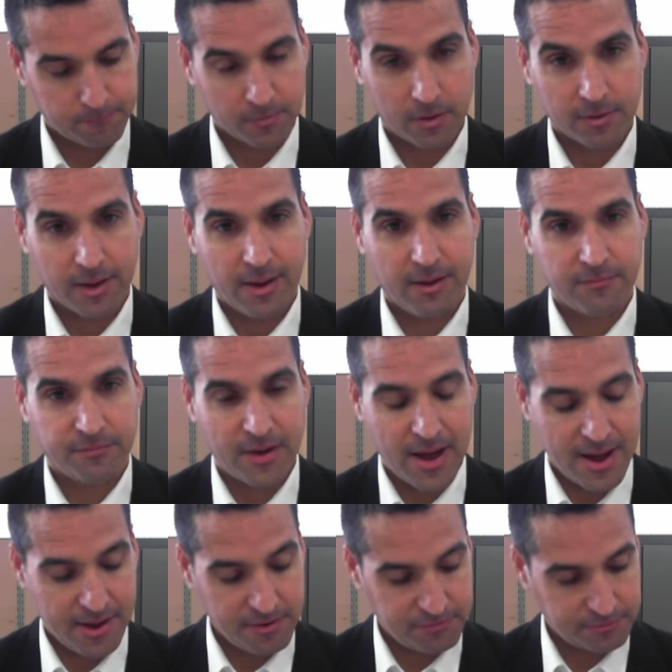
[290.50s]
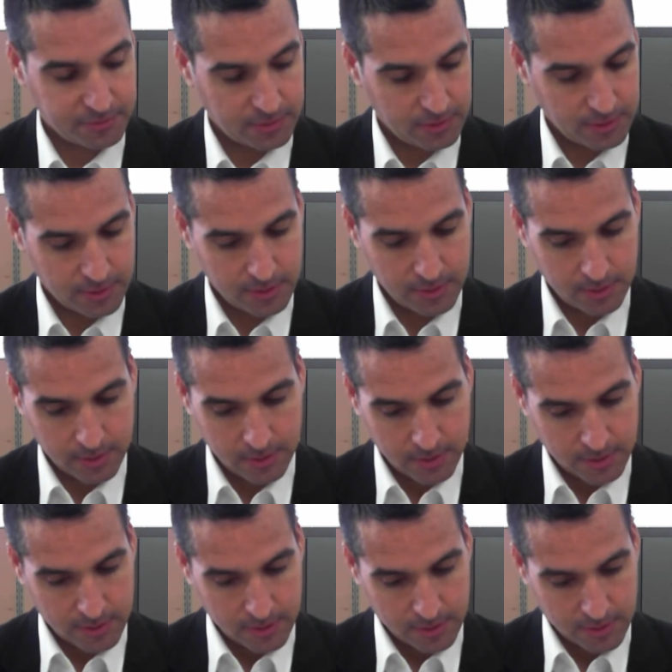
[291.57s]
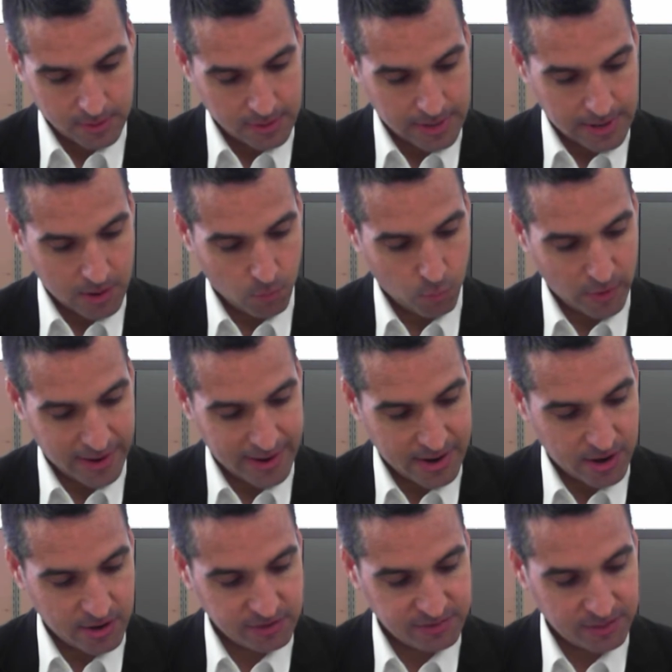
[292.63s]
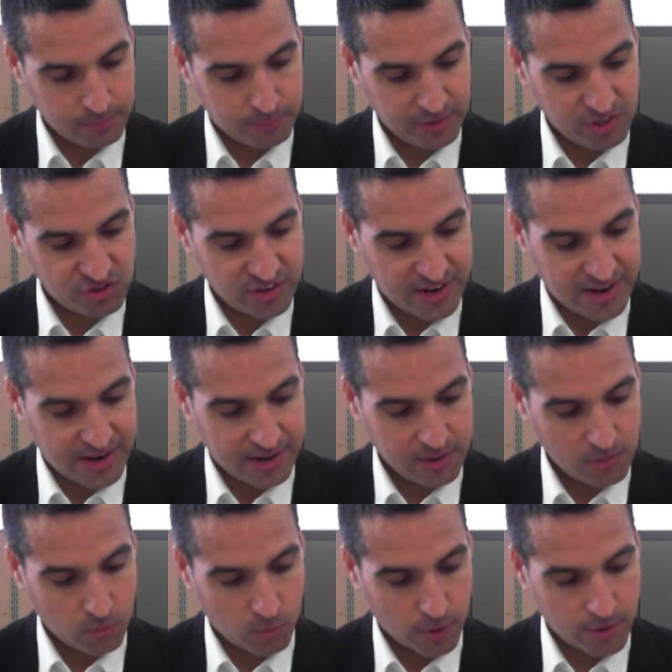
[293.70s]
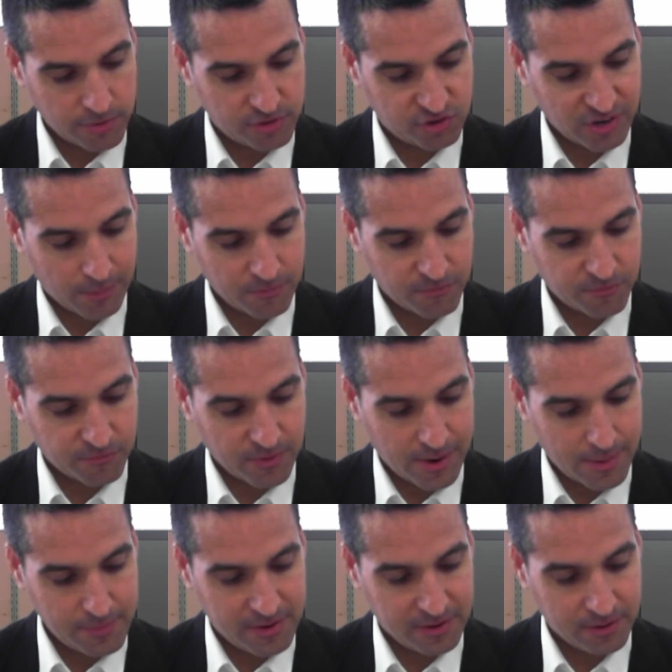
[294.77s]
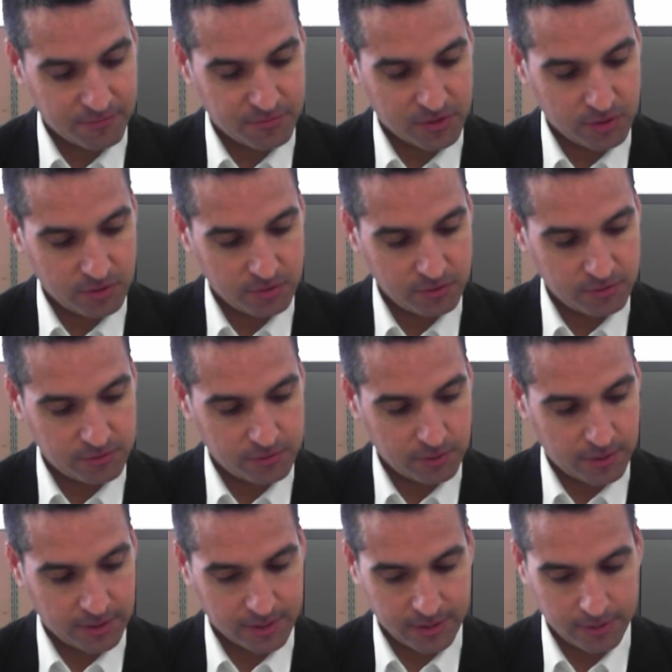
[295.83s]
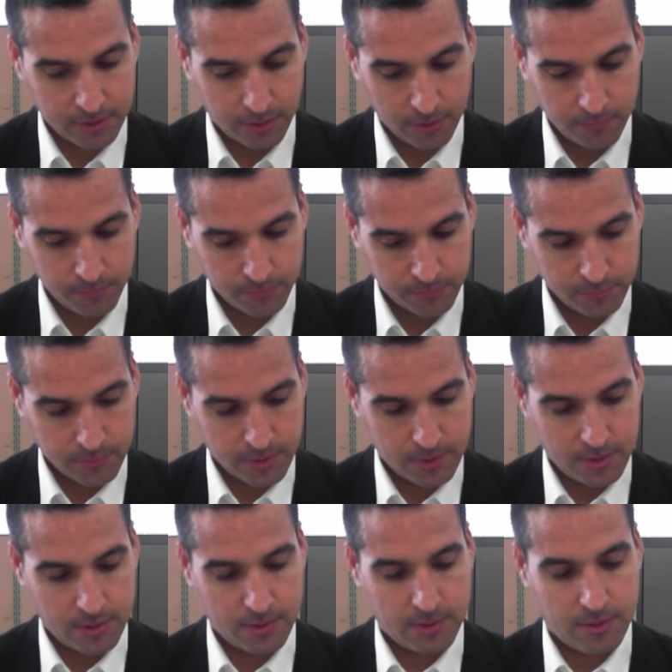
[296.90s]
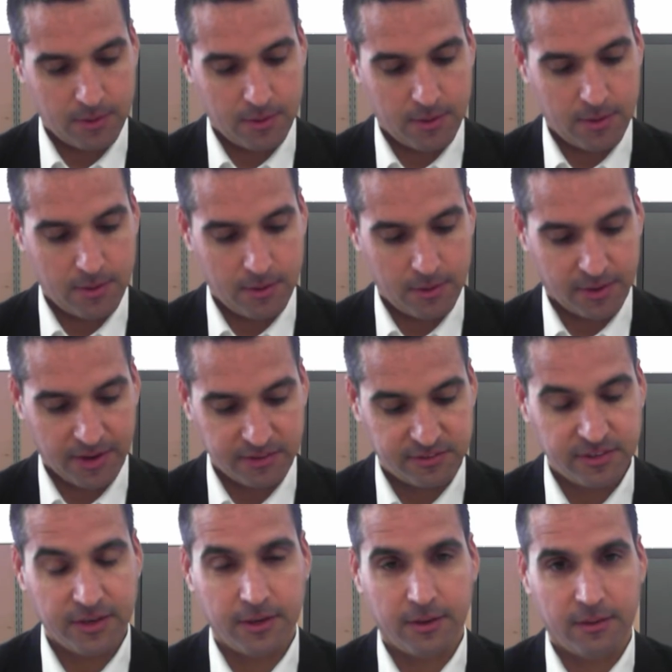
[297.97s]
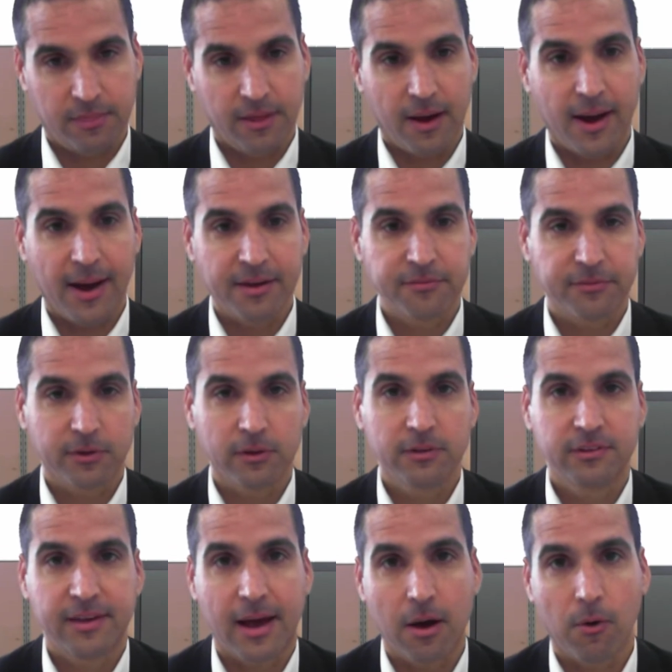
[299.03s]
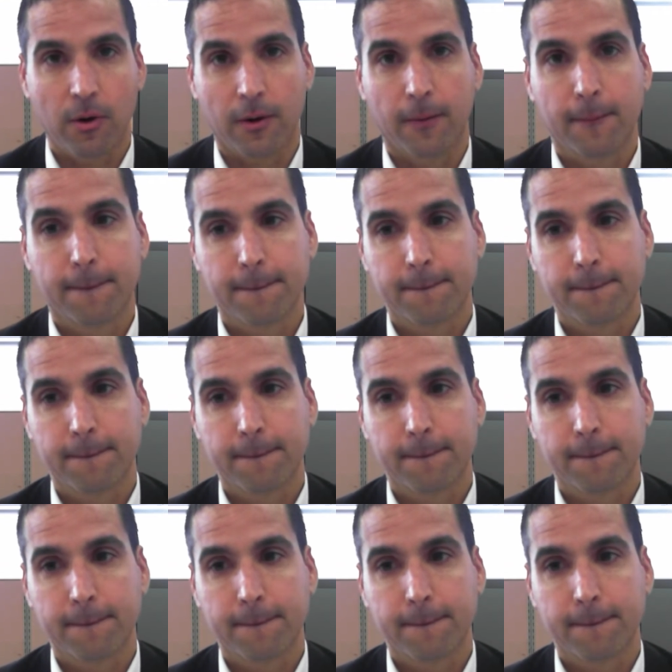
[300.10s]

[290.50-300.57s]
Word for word: Okay, and five. Uh, where did B.J. Worth jump from in a view to a kill? Okay, D. The Eiffel Tower.